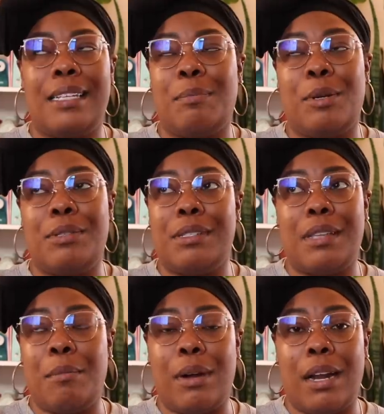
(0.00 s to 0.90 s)
as opposed to
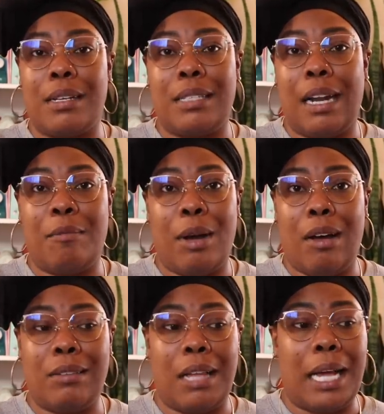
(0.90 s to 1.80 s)
some products that I bought
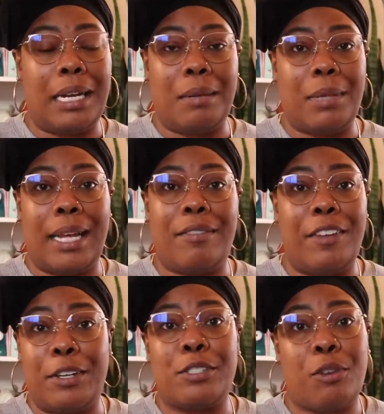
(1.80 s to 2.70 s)
online and I'm like
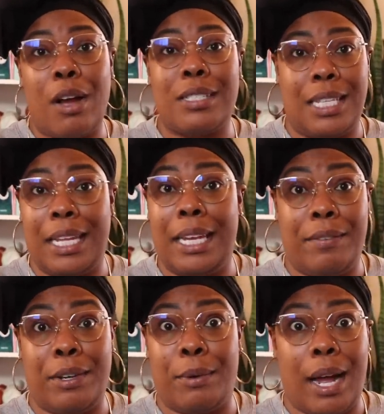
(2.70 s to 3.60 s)
fingers crossed that they
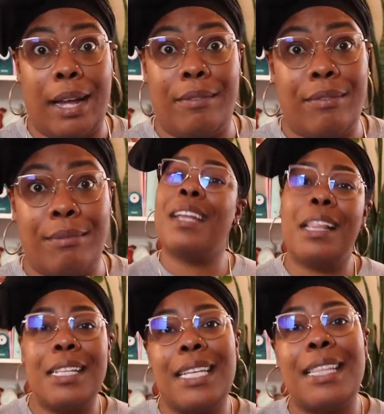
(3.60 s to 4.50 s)
even arrive.
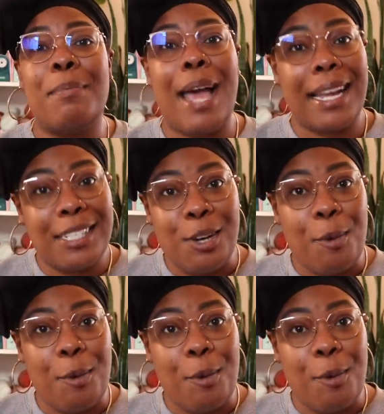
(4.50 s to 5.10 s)
Now let's get the package